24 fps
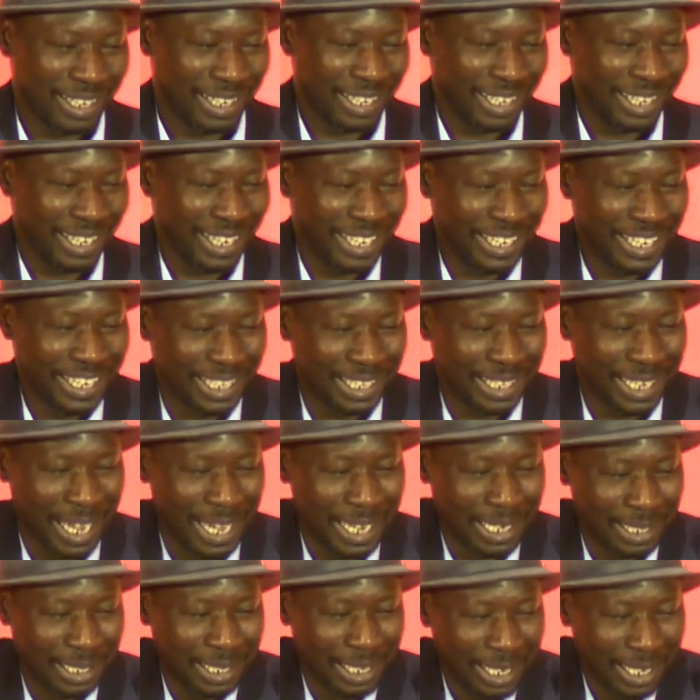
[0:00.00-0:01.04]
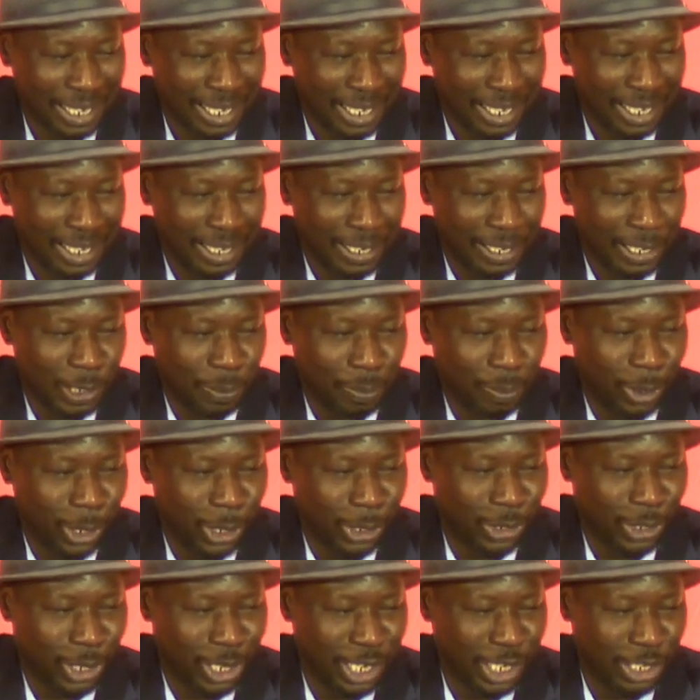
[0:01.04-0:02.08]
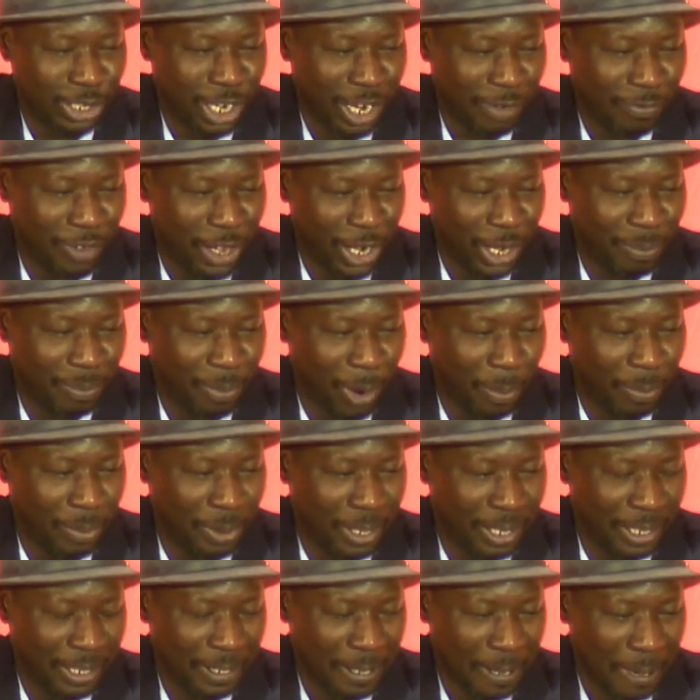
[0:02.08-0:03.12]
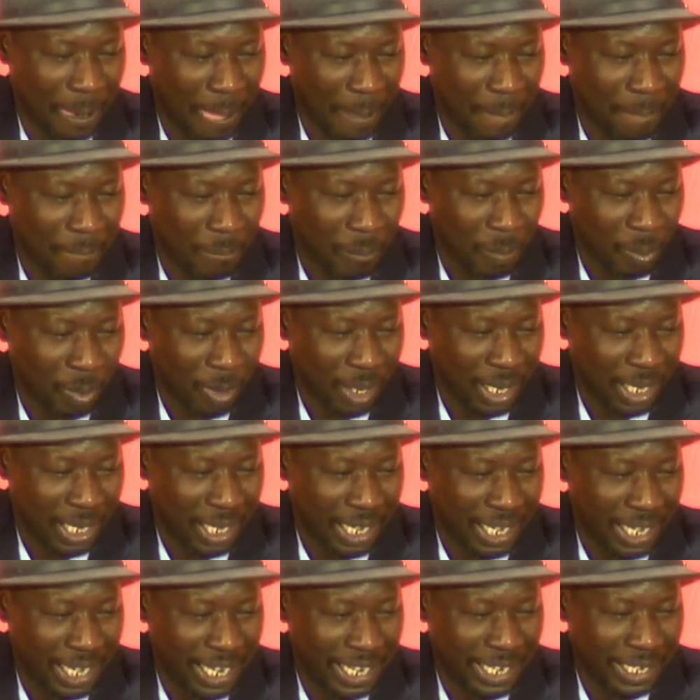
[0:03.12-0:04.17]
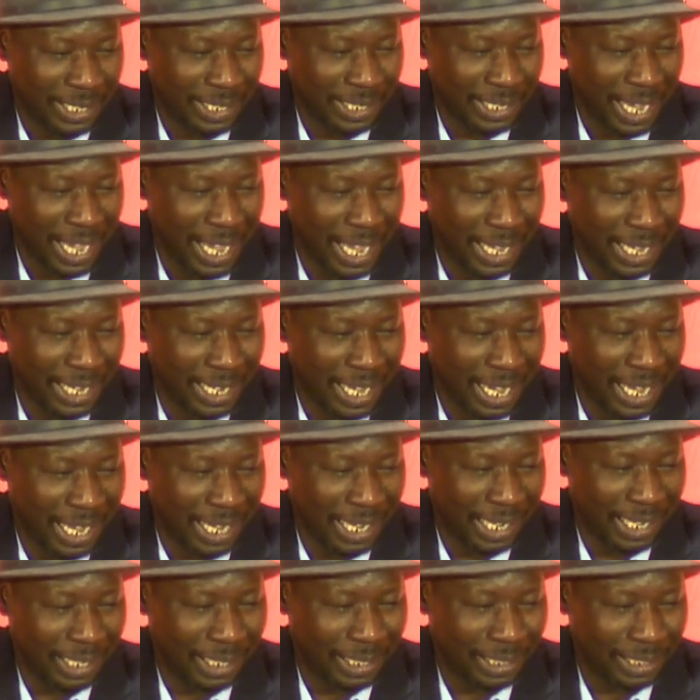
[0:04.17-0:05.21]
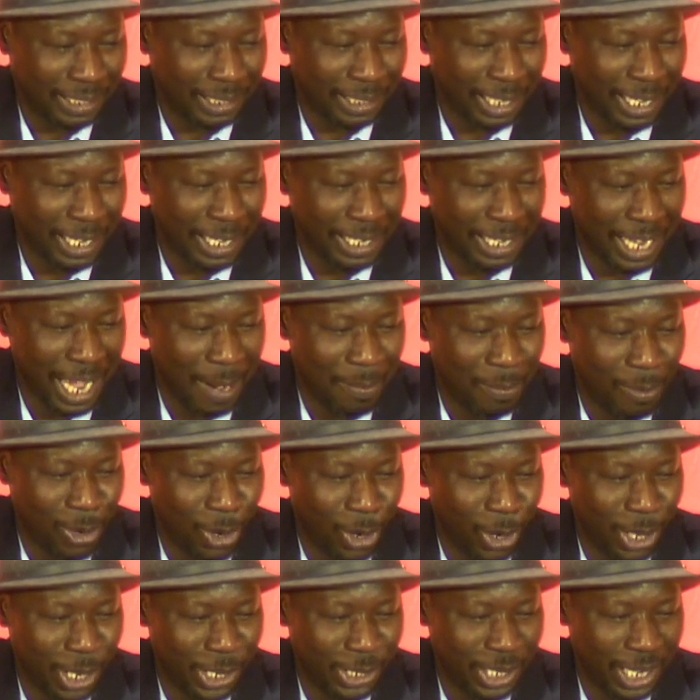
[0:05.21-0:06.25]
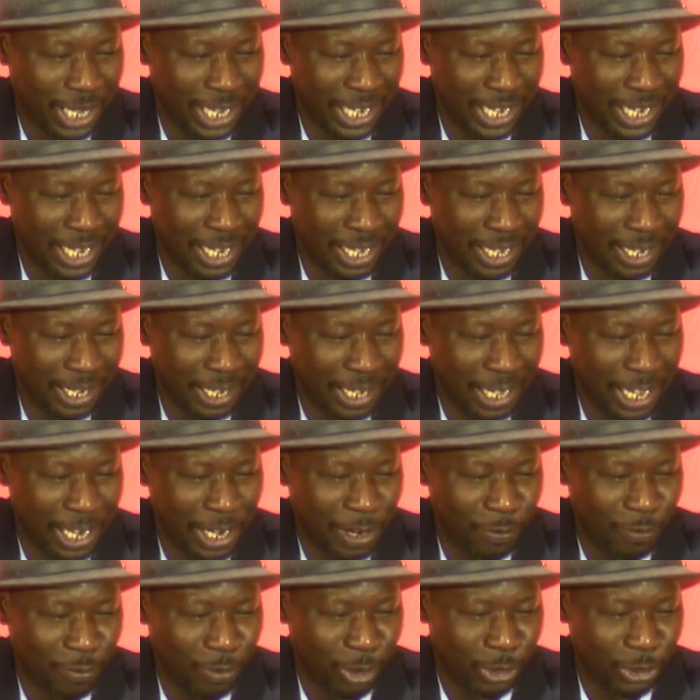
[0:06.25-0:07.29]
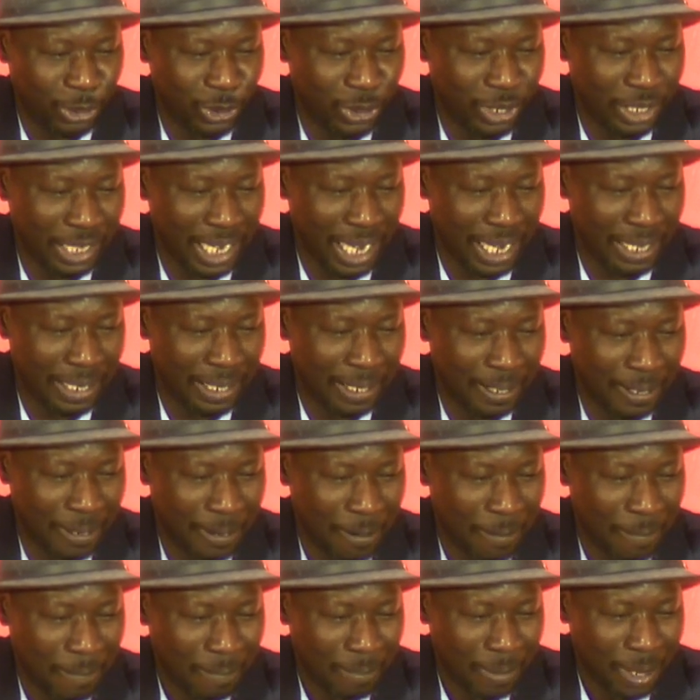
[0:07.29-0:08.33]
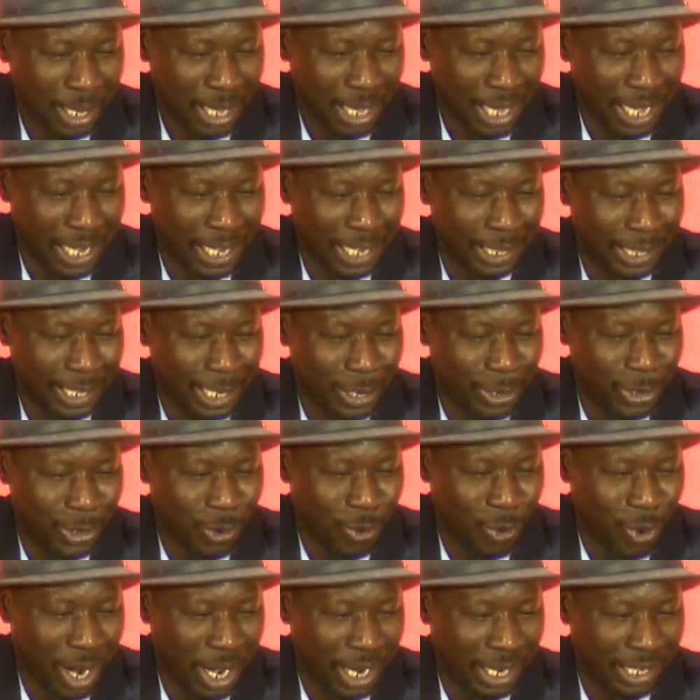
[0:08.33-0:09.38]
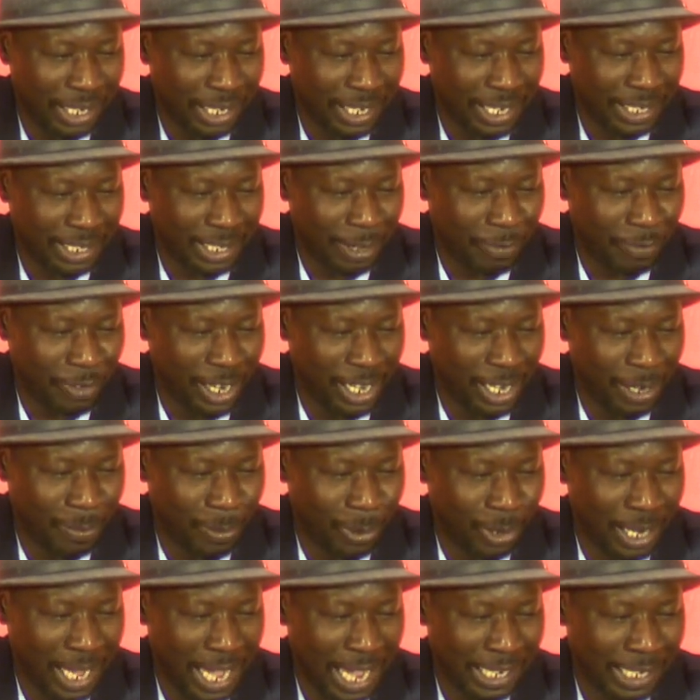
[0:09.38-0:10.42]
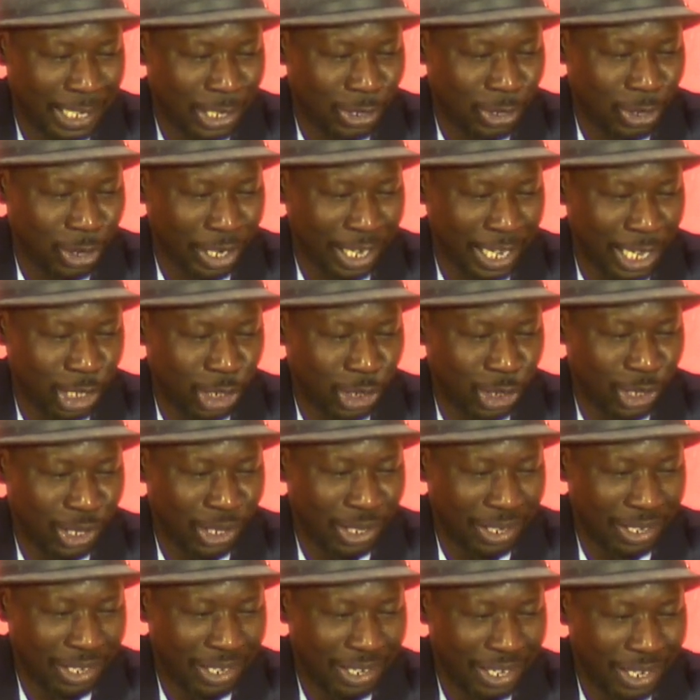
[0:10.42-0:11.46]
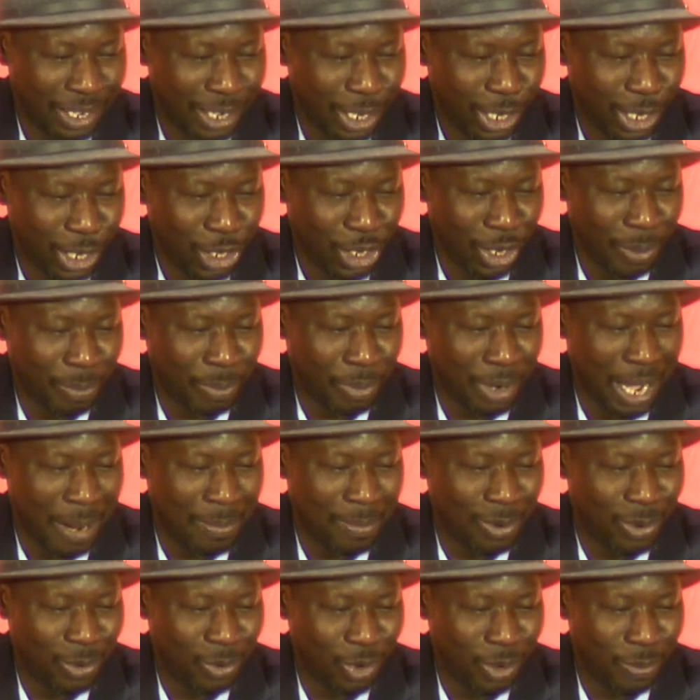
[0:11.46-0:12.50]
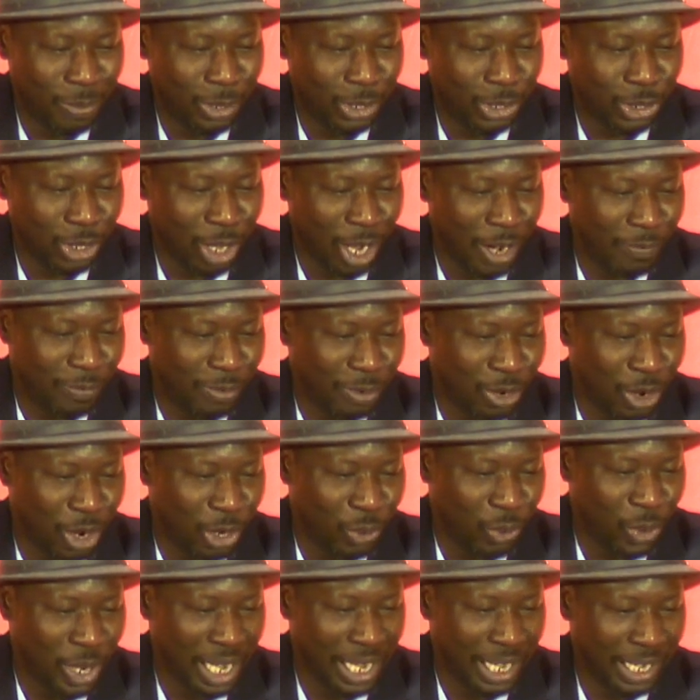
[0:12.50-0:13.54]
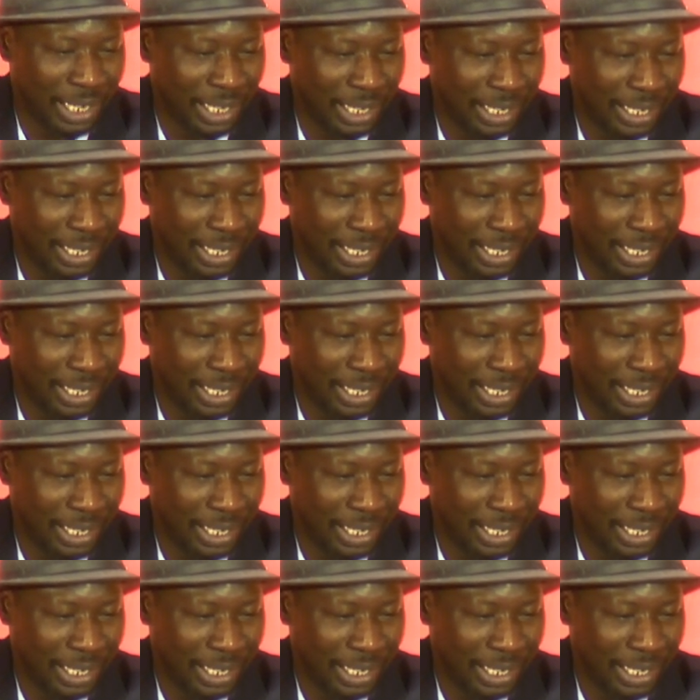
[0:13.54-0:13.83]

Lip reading: In this case, this person is not very popular, and he's saying Serigne Dame Lo is a healer and a fortune teller. Anything you want is available at his location. Your problem will be solved, God willing.